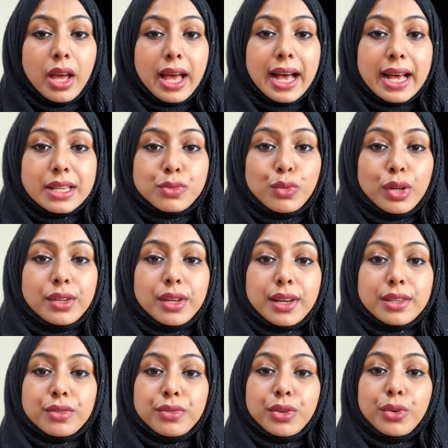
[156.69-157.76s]
as well
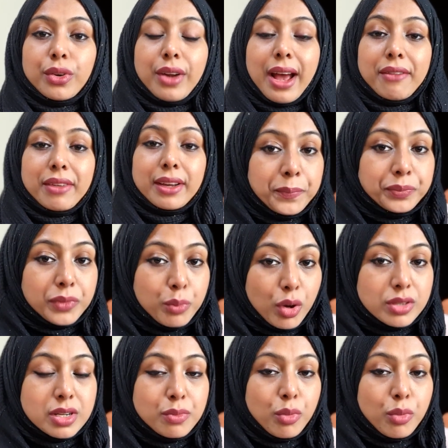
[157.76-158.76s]
as you are having a positive